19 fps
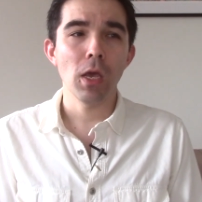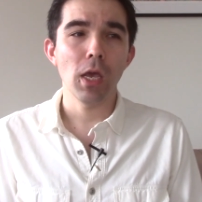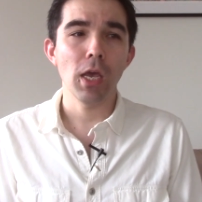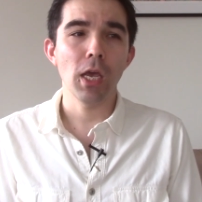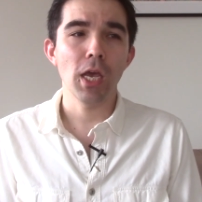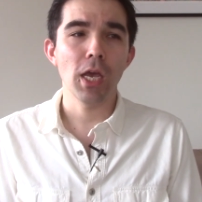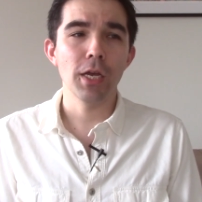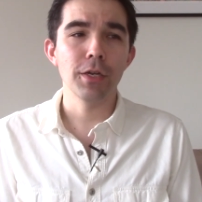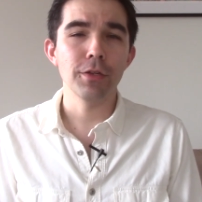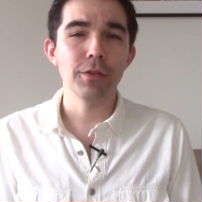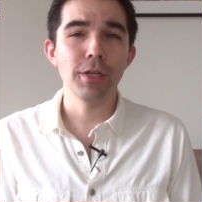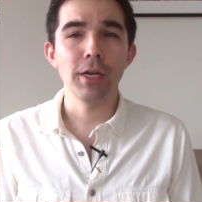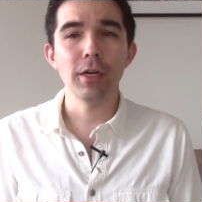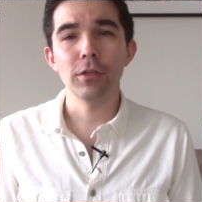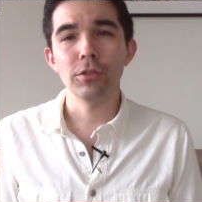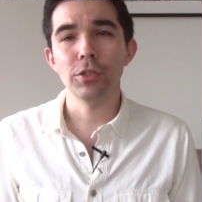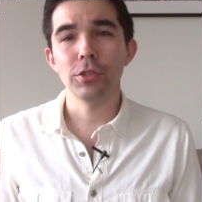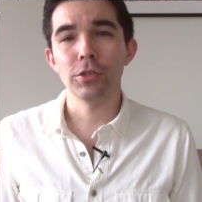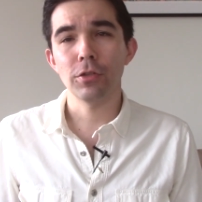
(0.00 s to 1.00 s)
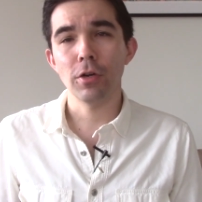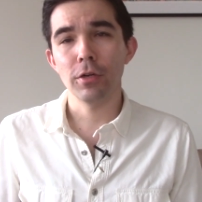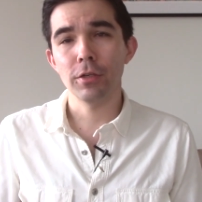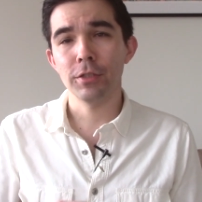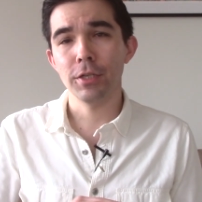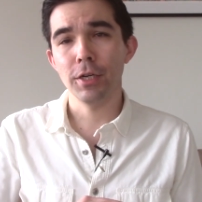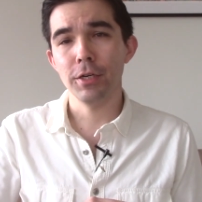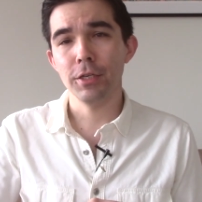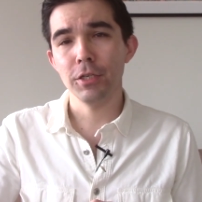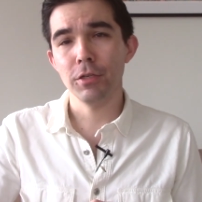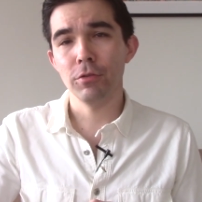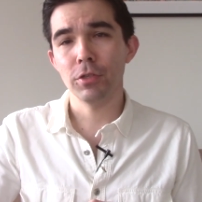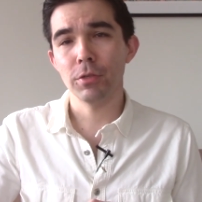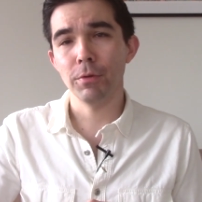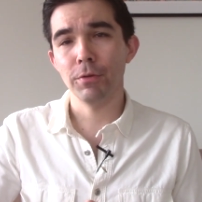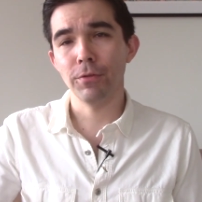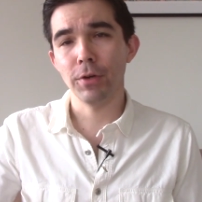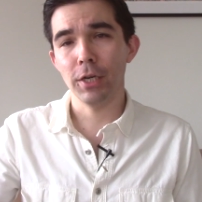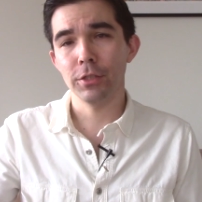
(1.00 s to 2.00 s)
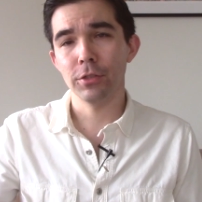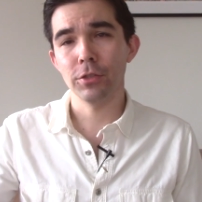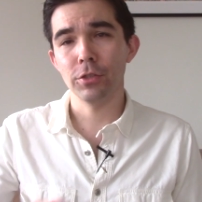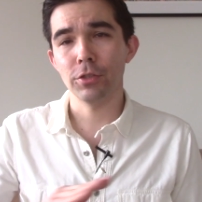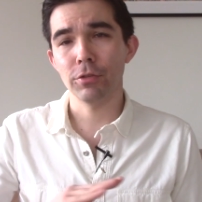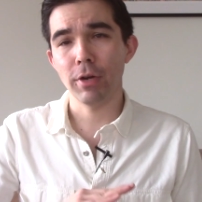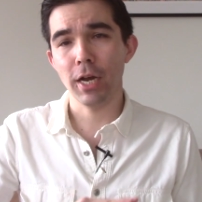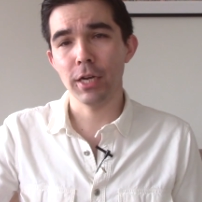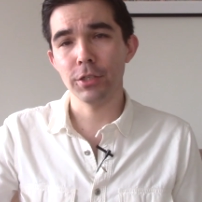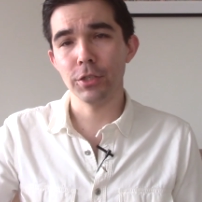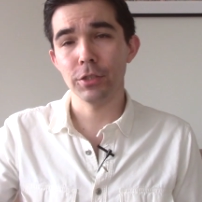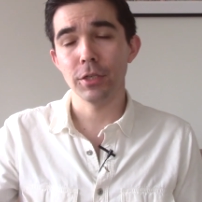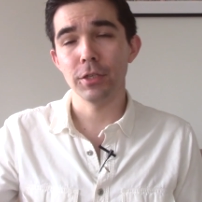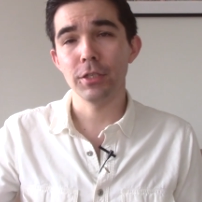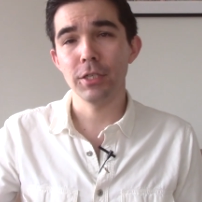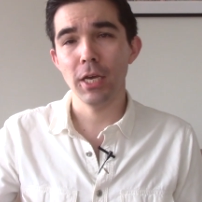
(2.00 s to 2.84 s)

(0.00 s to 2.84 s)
And then I'll just start sending you some advice and strategies and